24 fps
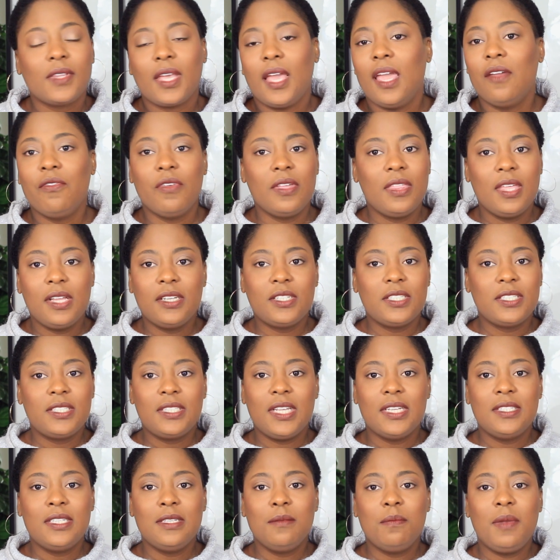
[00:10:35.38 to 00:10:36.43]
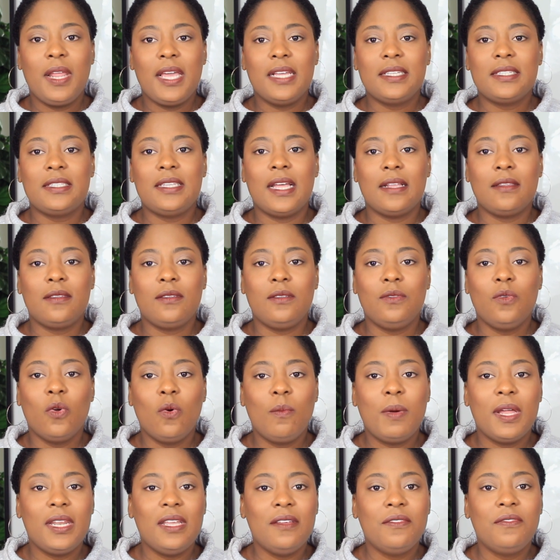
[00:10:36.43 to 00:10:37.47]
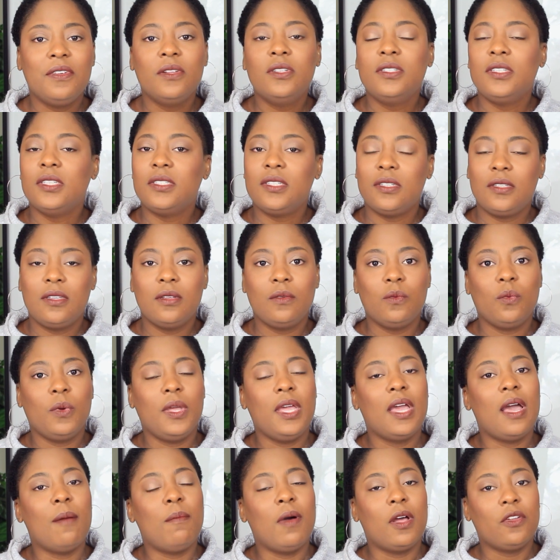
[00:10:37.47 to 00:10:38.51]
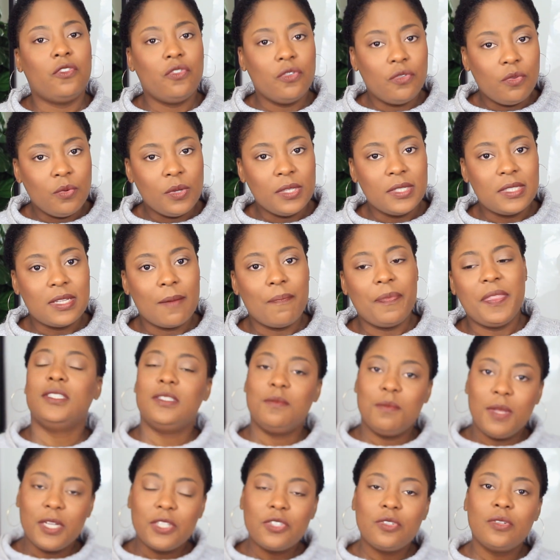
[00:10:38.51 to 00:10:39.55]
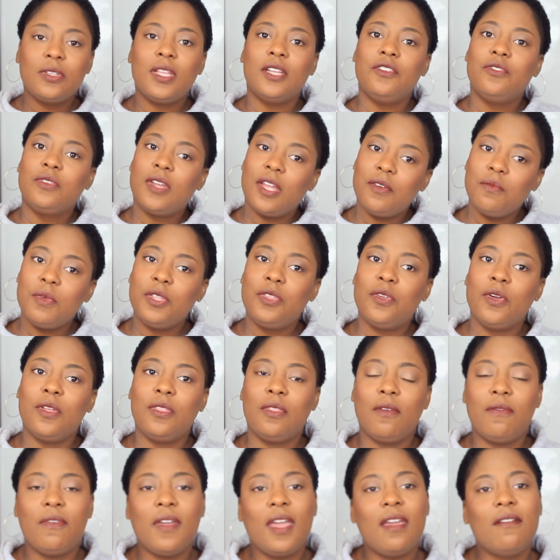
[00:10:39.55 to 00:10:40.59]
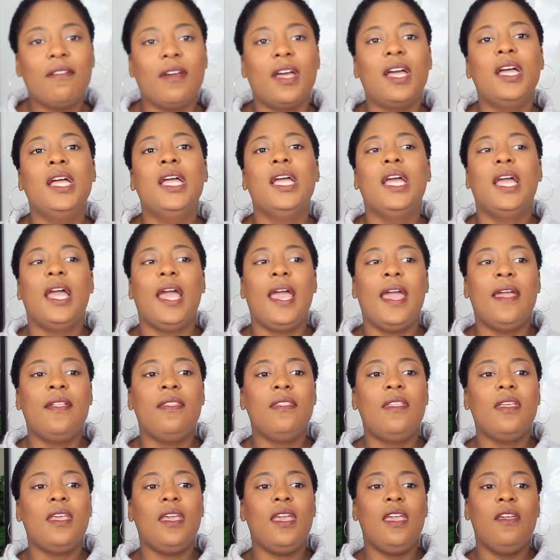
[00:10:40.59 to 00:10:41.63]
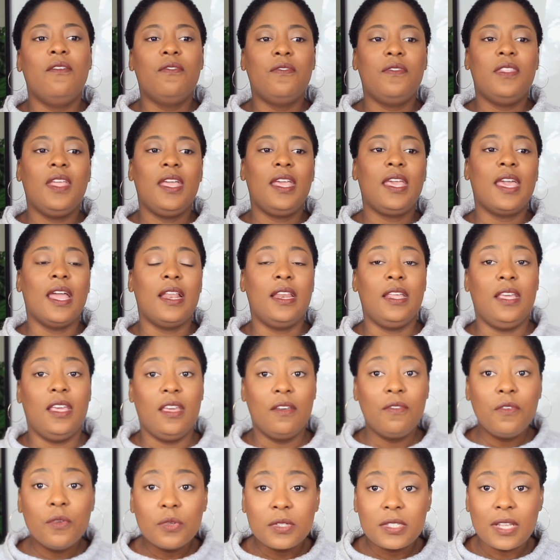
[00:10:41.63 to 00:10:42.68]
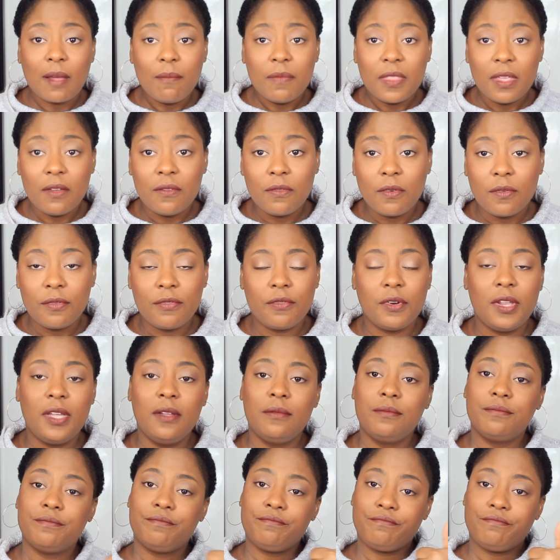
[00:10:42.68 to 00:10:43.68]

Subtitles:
everything just stays in place, that nobody feels a certain way about you doing something. Just make sure that you can return the favor. And if they can give you something for free,